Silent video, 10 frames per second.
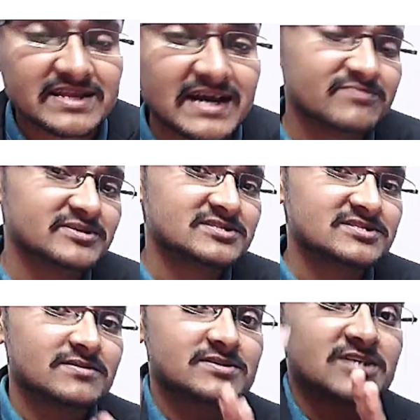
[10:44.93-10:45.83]
That
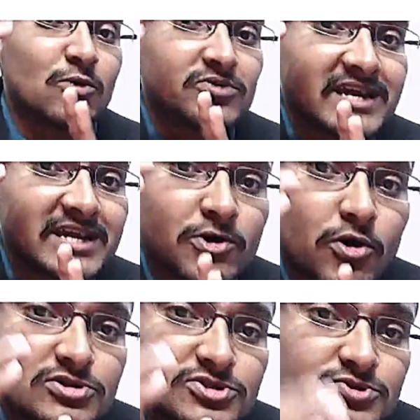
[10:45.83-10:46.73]
means sound
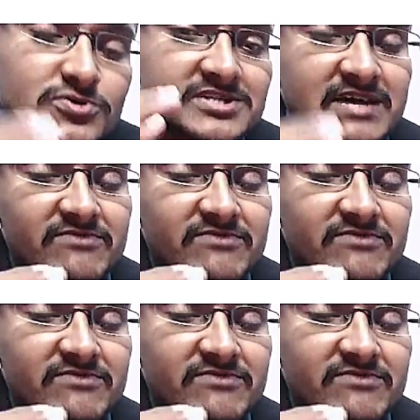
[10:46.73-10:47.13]
can also